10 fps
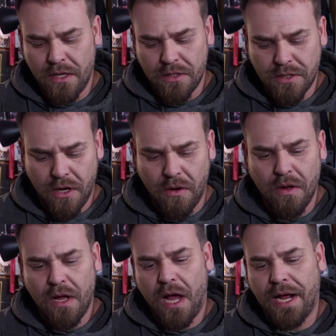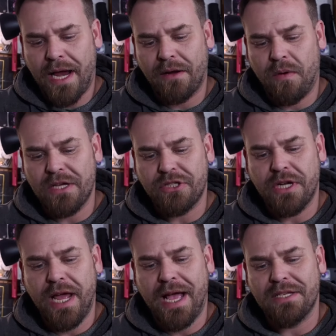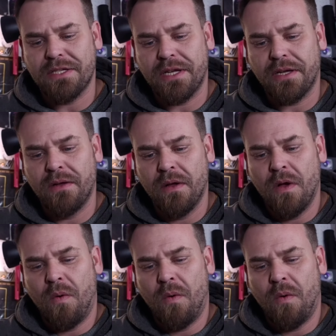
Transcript: So I got a question asking